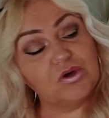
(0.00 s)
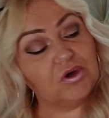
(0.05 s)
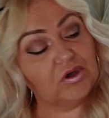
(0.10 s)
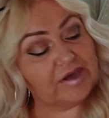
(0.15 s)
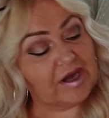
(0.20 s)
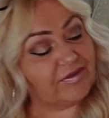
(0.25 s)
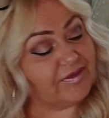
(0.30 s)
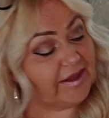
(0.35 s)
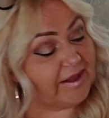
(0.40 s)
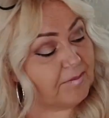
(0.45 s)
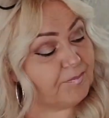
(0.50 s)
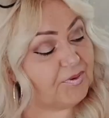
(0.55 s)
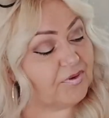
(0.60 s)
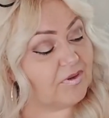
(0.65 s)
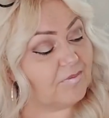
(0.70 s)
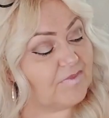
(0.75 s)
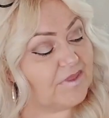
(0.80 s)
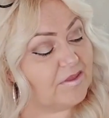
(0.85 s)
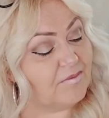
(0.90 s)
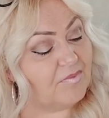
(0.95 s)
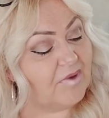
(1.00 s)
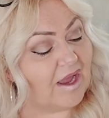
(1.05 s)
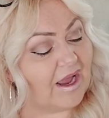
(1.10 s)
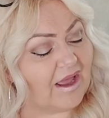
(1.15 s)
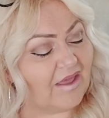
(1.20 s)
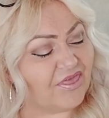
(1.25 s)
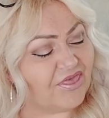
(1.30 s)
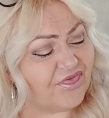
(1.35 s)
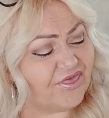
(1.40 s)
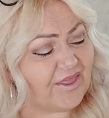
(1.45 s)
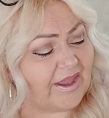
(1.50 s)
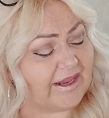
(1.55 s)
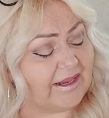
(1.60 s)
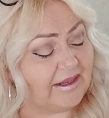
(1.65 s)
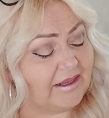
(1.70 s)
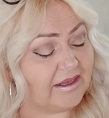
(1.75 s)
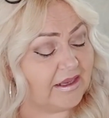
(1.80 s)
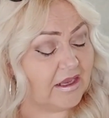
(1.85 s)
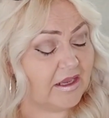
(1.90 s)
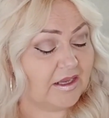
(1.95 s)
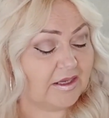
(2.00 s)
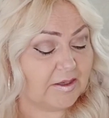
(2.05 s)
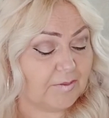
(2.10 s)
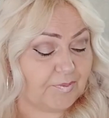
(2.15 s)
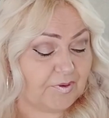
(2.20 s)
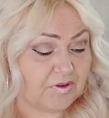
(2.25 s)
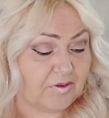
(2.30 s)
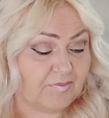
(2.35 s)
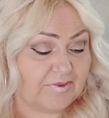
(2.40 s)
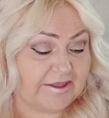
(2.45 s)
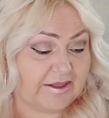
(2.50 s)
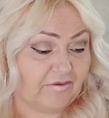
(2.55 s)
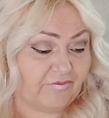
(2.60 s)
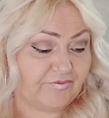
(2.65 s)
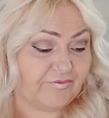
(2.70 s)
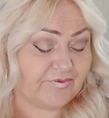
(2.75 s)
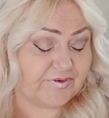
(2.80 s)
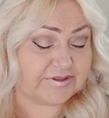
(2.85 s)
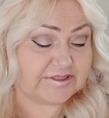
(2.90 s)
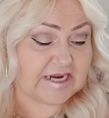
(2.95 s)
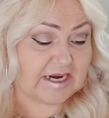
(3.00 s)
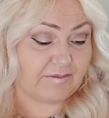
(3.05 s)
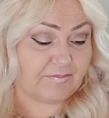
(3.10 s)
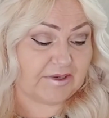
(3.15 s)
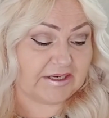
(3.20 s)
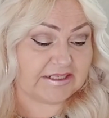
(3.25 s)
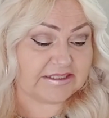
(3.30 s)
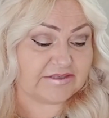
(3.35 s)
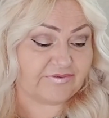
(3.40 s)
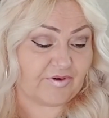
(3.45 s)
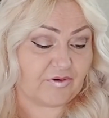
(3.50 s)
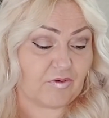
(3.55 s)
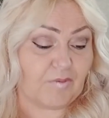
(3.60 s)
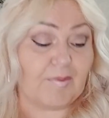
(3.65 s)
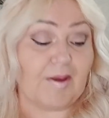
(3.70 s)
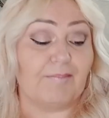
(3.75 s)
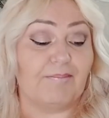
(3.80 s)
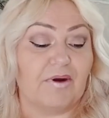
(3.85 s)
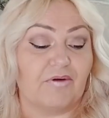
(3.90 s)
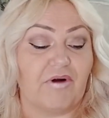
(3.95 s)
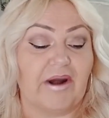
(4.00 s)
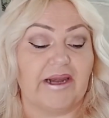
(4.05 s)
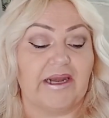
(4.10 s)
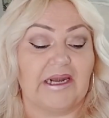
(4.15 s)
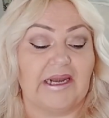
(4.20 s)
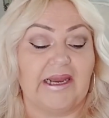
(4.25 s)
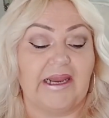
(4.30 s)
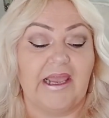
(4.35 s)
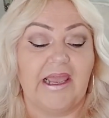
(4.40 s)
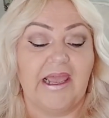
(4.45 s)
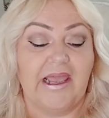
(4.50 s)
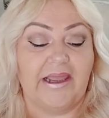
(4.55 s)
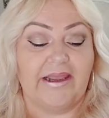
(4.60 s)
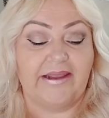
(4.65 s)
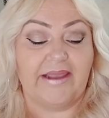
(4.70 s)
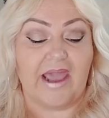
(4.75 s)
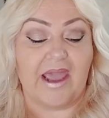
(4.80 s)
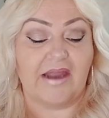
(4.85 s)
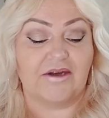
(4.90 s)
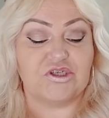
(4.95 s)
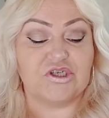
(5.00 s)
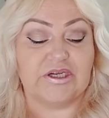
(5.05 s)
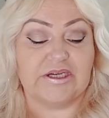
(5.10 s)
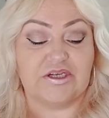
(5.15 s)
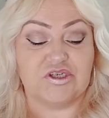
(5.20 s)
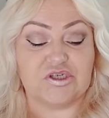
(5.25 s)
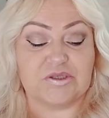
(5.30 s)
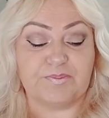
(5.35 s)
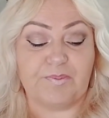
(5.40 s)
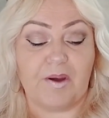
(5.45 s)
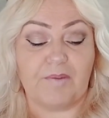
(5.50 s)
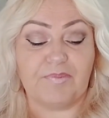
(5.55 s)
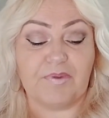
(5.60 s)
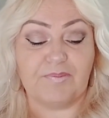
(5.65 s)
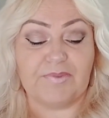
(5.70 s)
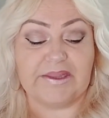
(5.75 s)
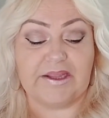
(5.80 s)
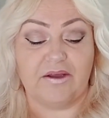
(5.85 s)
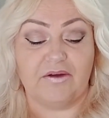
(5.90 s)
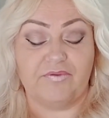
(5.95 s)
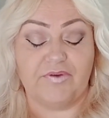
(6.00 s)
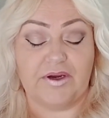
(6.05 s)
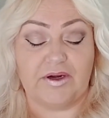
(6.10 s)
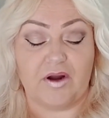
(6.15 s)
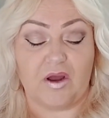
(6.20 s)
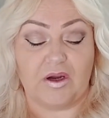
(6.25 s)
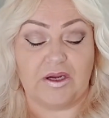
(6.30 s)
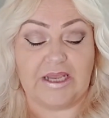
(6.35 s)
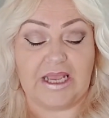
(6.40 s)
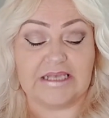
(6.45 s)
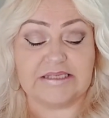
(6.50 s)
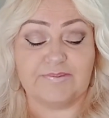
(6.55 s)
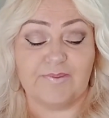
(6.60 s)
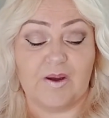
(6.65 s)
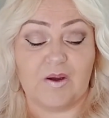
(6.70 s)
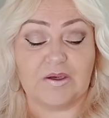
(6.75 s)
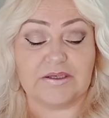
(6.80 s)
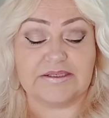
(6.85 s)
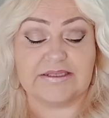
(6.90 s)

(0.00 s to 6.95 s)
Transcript: good. I think they put them in the, I think you put them in the oven for 10 minutes, if I remember rightly. Yeah, you just pop them in the oven on gas mark